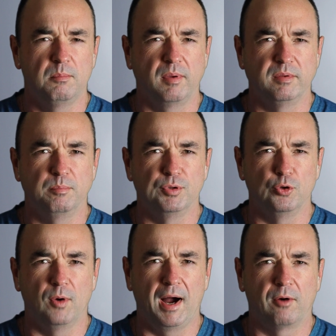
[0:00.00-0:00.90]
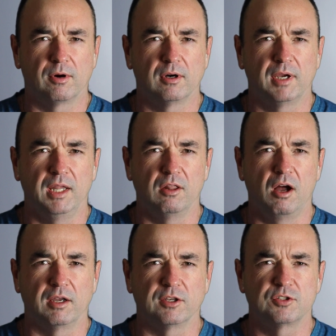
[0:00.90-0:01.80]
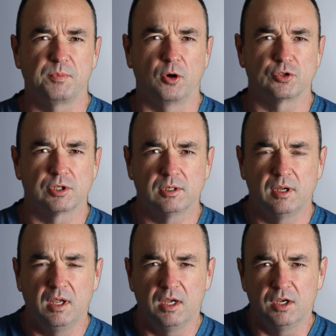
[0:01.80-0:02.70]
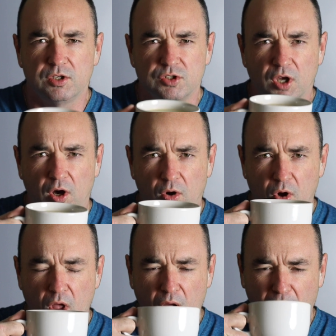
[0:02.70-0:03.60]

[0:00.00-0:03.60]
maybe blue hour and long exposure. So,